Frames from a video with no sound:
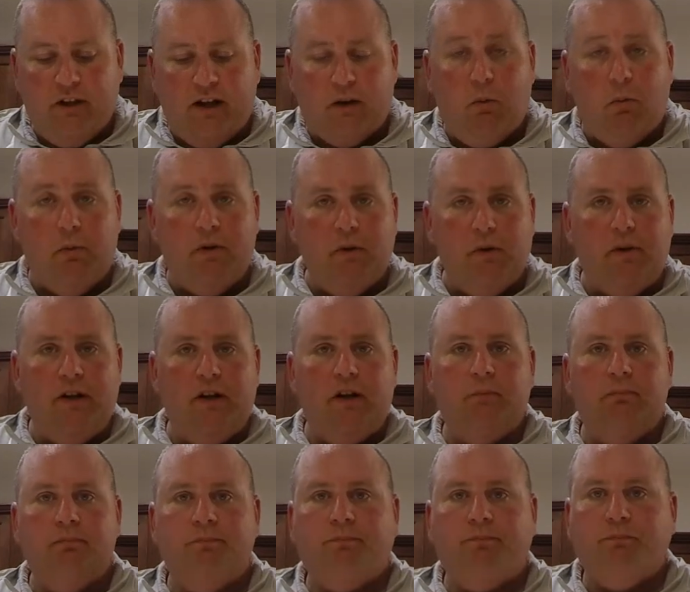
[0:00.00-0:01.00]
like what we're doing
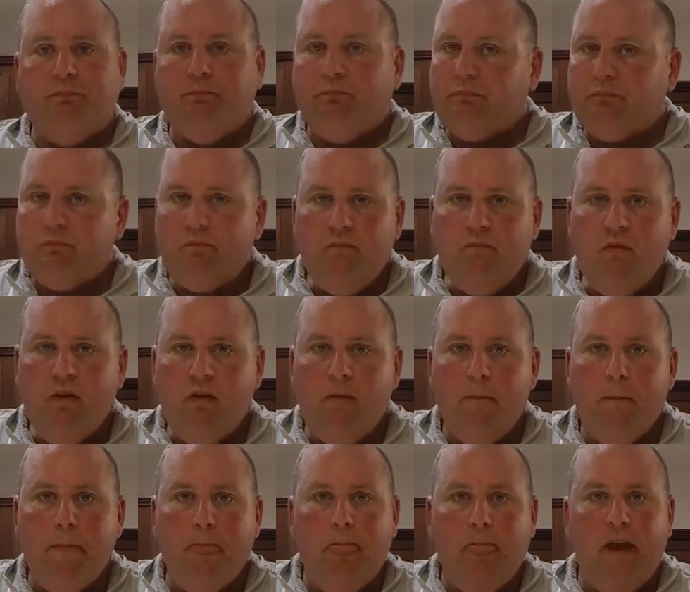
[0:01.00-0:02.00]
here,
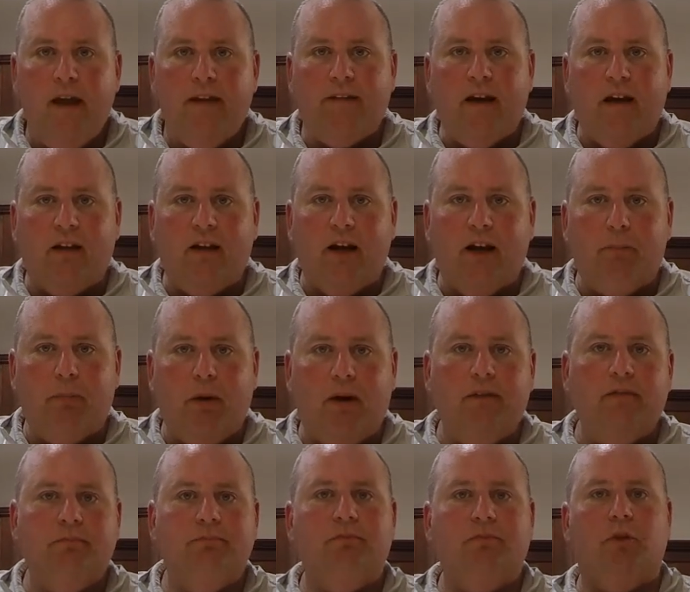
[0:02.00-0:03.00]
hit that like
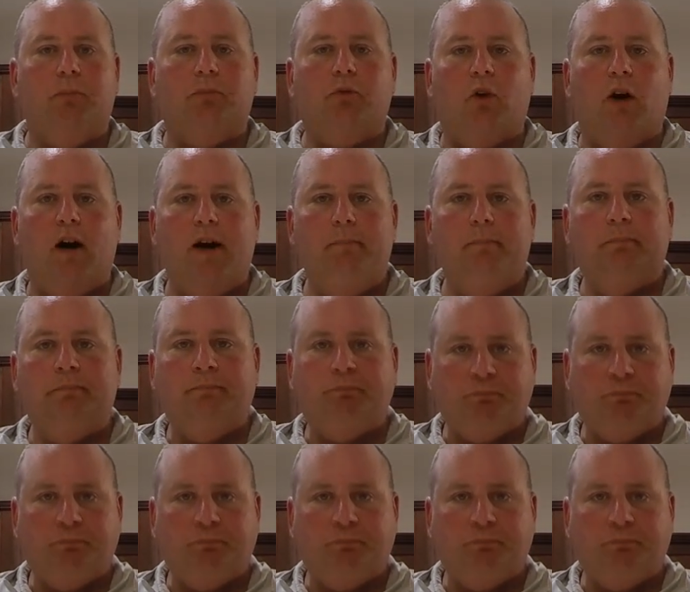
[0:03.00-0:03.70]
button, subscribe,